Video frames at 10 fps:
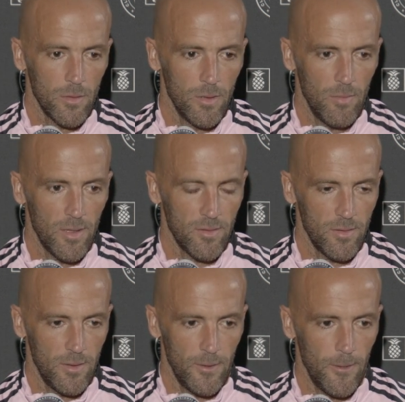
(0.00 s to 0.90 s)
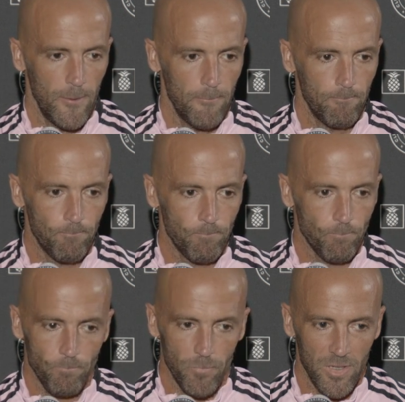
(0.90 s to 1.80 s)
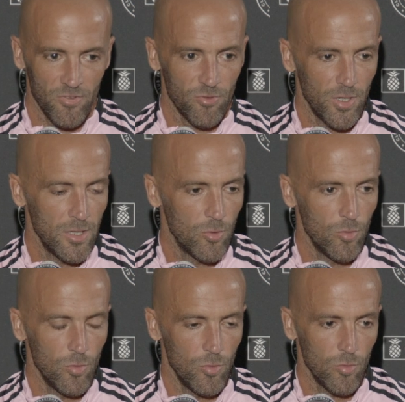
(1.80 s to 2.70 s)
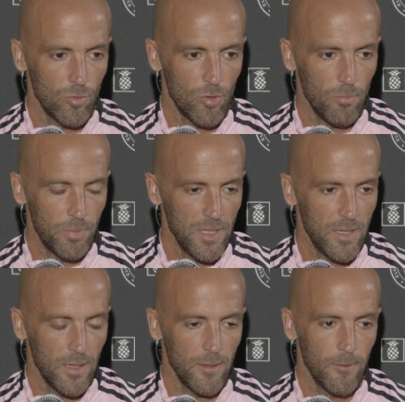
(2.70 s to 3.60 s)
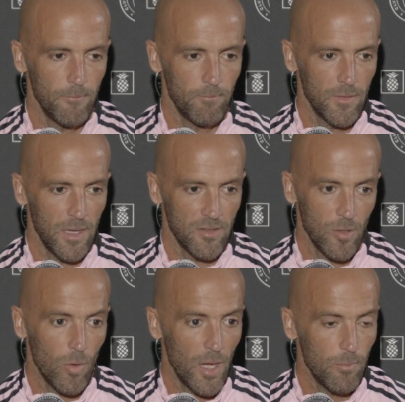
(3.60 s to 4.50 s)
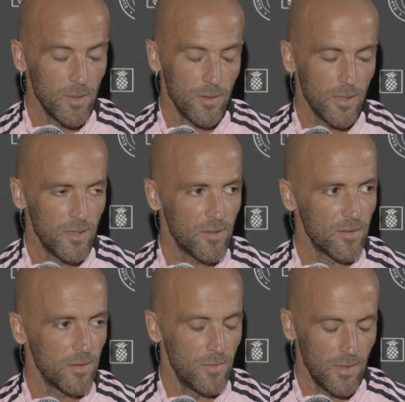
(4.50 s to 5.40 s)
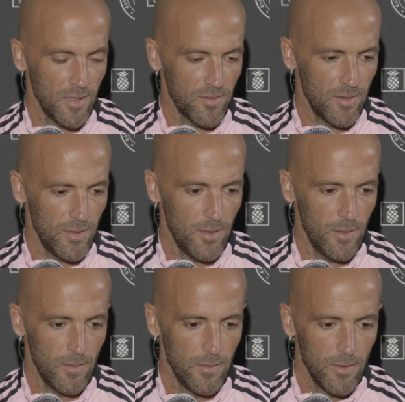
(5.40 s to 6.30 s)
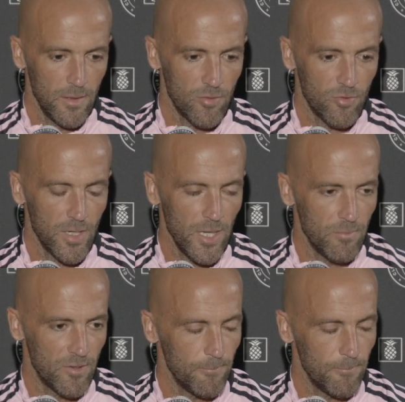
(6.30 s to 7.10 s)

give us strength to compete and see what happens in the next 3 games.